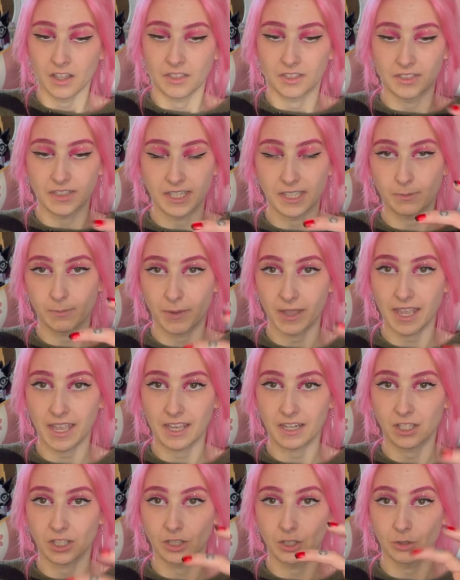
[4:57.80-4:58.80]
This bit
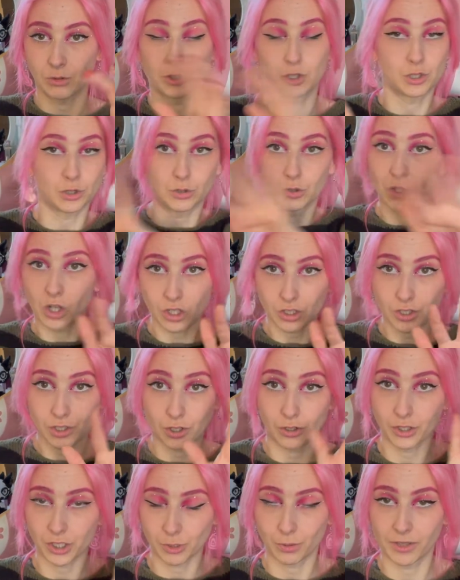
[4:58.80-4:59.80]
you do not
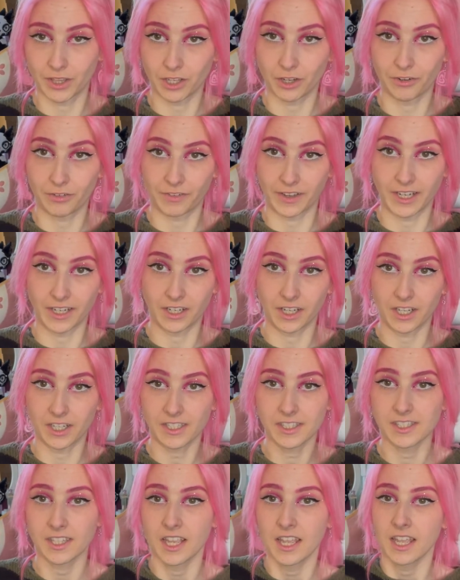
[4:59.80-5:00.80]
touch with your
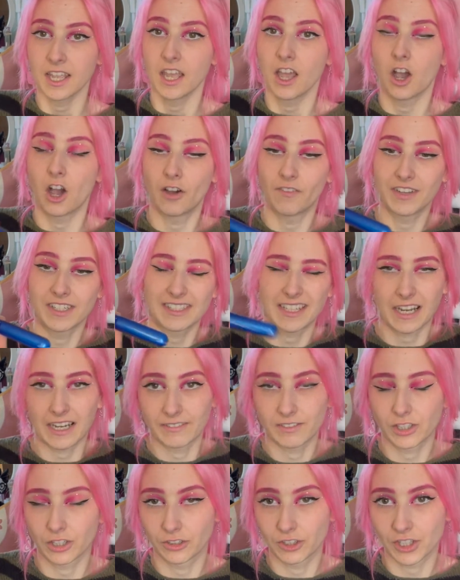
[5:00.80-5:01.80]
fingers. Obviously I've
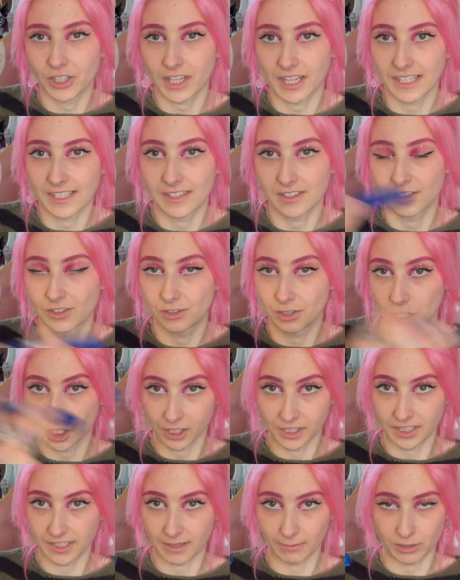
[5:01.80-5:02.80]
touched this during
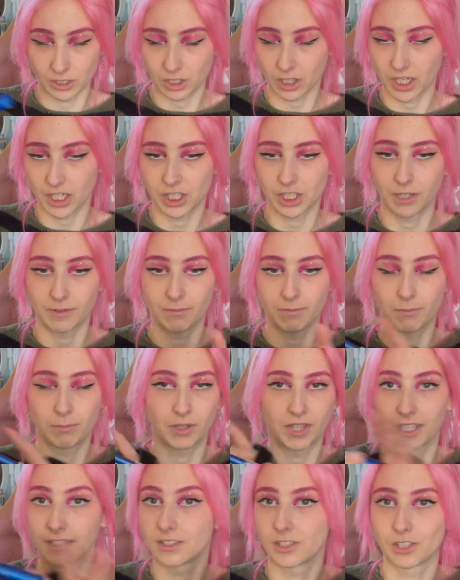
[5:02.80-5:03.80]
the demonstration, but
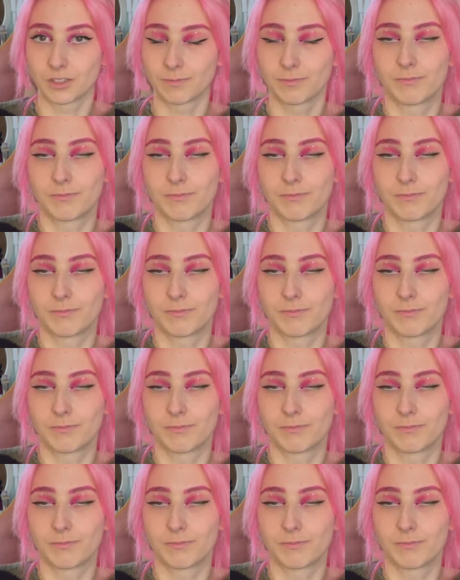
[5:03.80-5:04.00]
that's just,